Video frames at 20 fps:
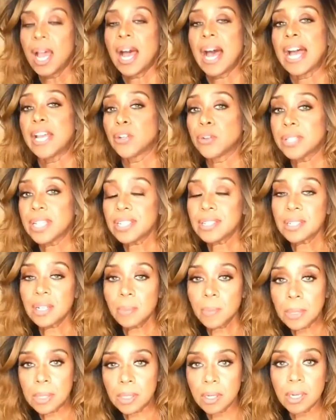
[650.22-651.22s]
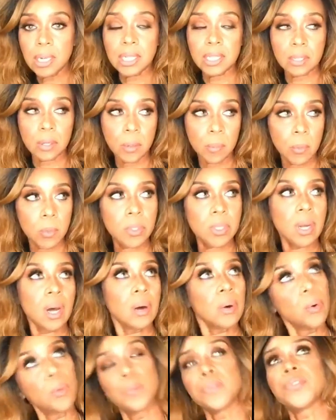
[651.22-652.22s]
I know that summer is almost
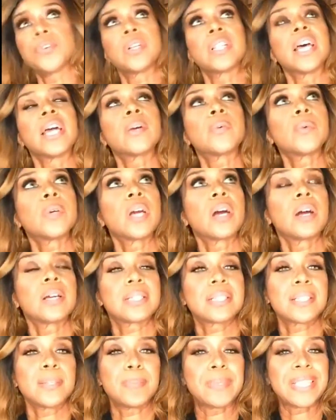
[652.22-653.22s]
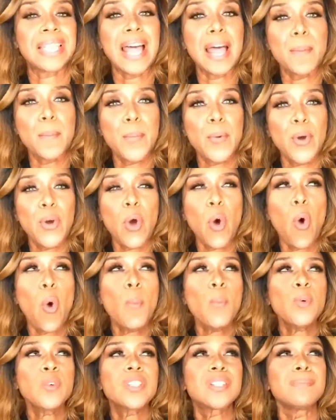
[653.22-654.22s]
over, like we are September,
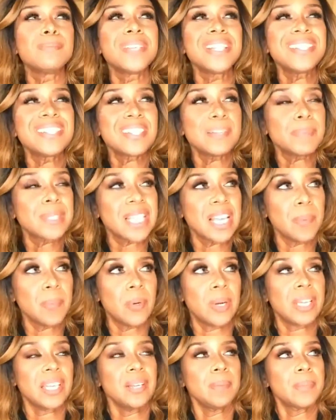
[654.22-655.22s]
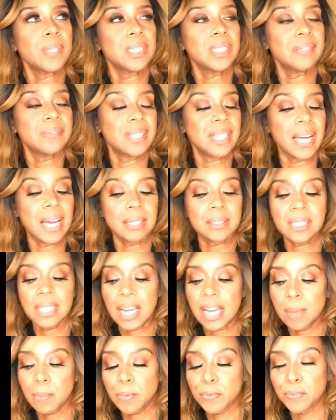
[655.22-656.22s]
almost mid-September. I can't believe it, how
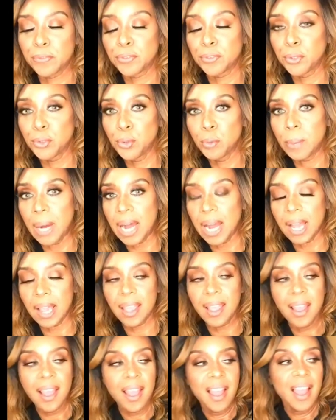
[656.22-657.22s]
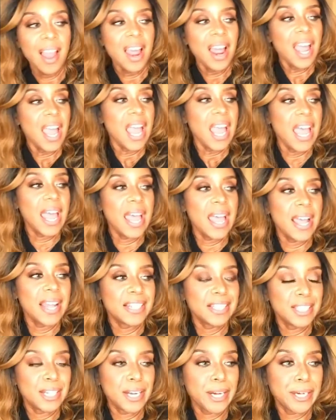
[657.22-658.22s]
time flew by.
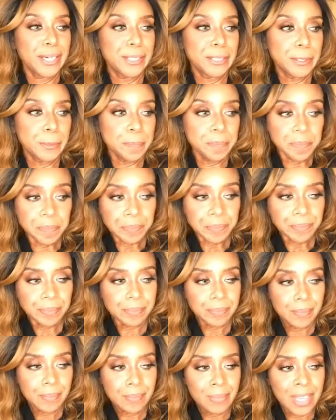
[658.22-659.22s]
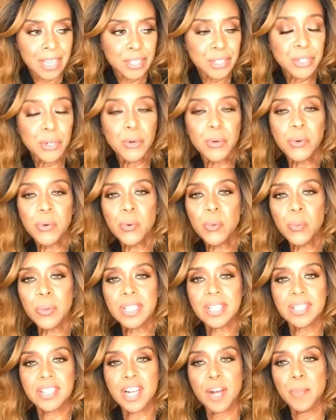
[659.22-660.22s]
And so
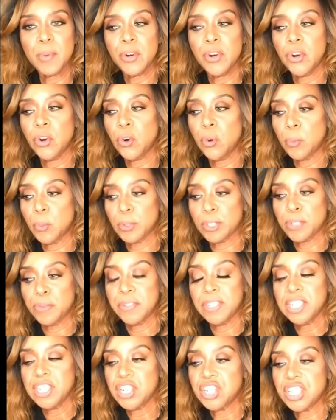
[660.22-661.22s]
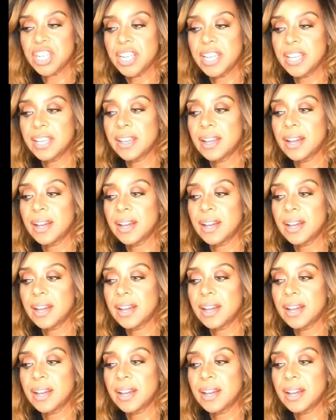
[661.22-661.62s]
with summer almost finishing,